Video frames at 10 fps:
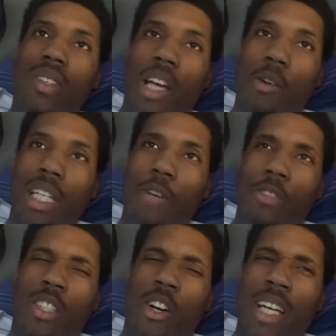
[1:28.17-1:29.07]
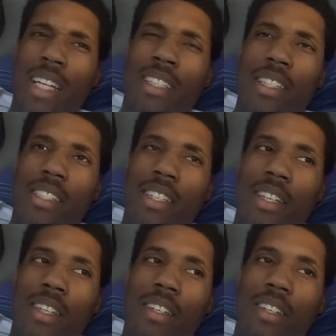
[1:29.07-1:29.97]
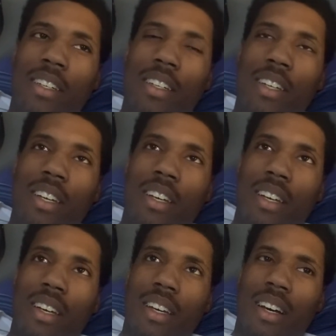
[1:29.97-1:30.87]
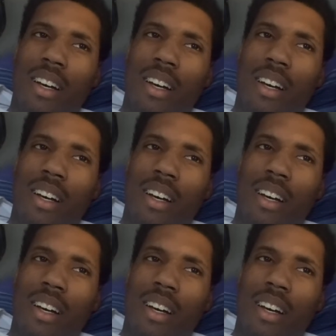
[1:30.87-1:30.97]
It was Kodak, Tennessee. It